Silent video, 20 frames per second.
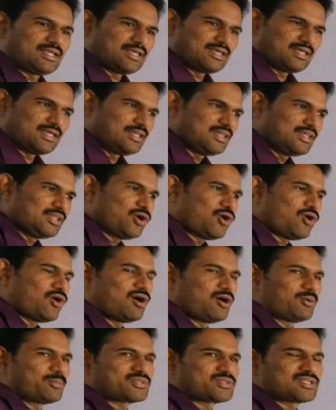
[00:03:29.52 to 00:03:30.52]
In the
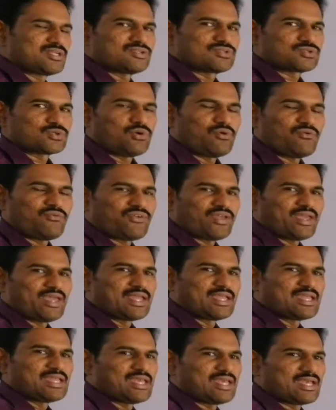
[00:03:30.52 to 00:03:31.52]
absence of
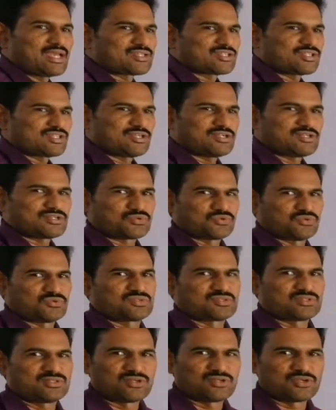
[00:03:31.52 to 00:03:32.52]
any external
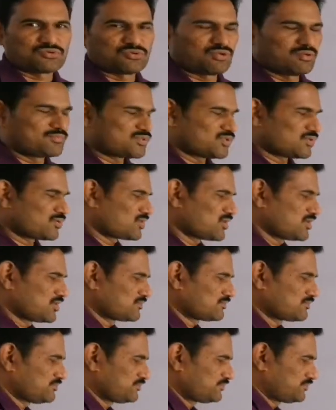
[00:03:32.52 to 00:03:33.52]
source, that you should observe
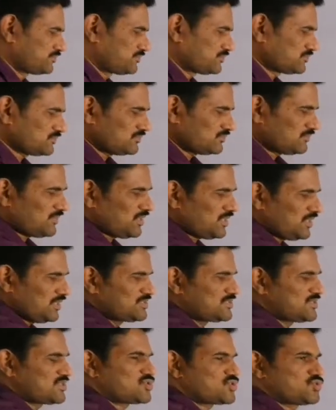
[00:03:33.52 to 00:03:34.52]
here.
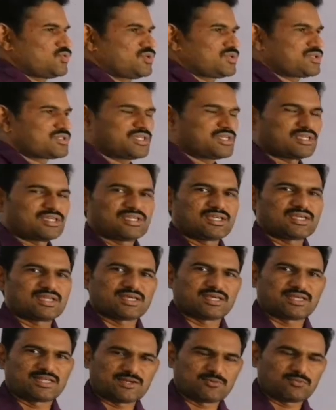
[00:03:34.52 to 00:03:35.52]
Just you are taking an
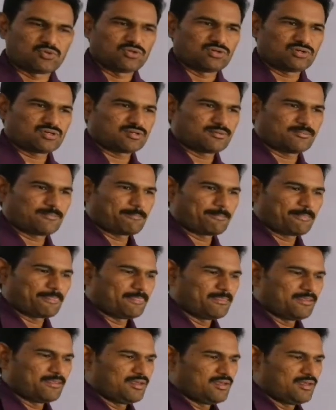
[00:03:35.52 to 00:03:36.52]
iron block,
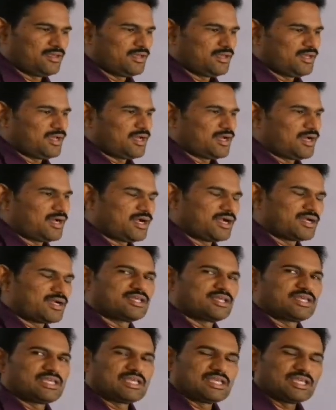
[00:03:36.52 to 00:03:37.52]
and
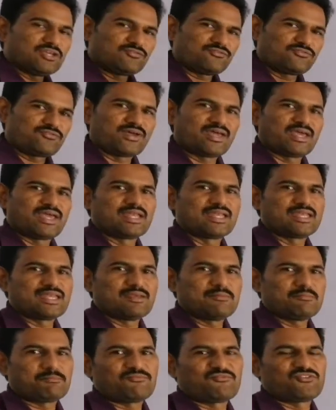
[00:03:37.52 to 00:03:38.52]
if
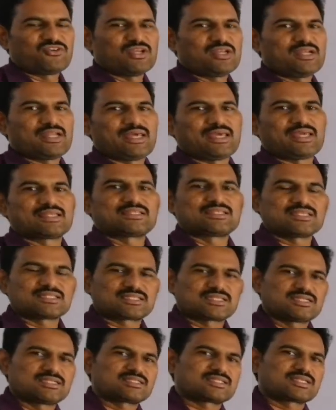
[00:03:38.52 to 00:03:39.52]
any field exists
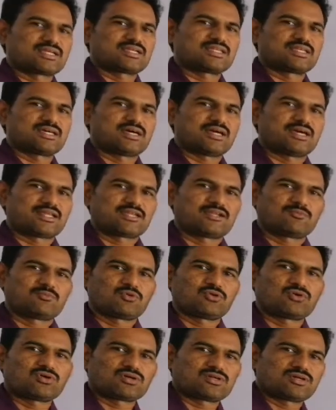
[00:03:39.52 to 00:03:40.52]
inside the iron
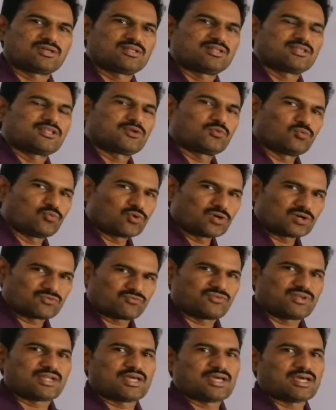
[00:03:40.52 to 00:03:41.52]
block, then what
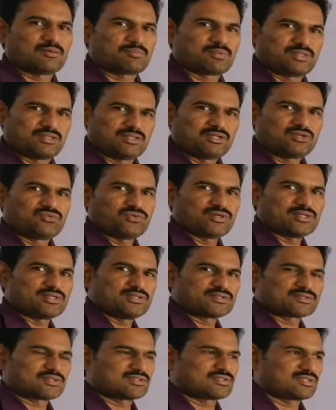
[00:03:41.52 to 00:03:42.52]
will happen? That we are
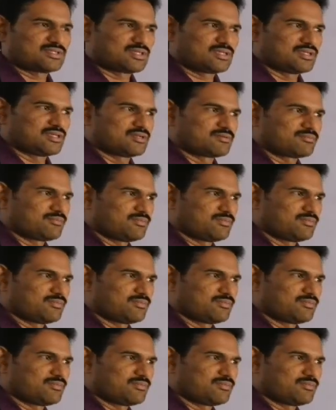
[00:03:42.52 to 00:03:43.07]
discussing here.